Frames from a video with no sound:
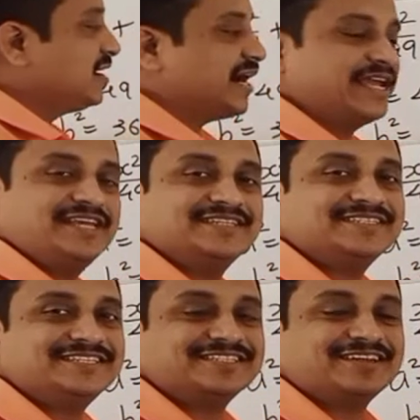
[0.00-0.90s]
highest
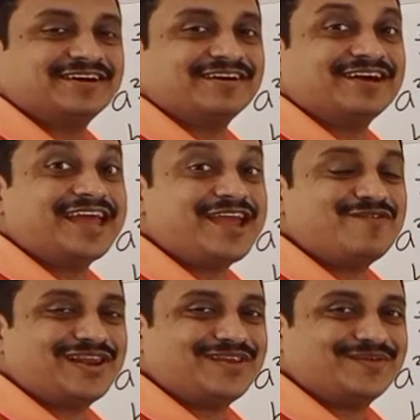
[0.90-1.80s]
is the A
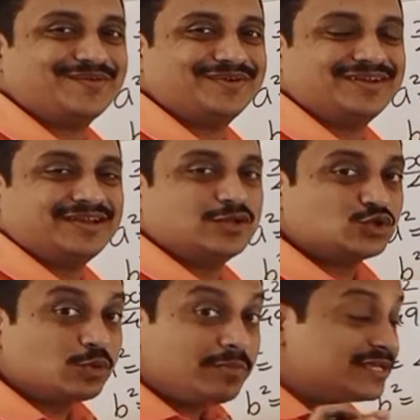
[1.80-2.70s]
value.
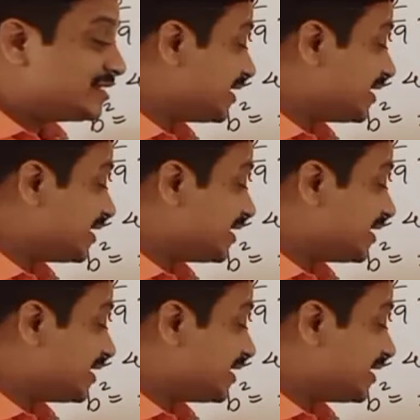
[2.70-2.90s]
So major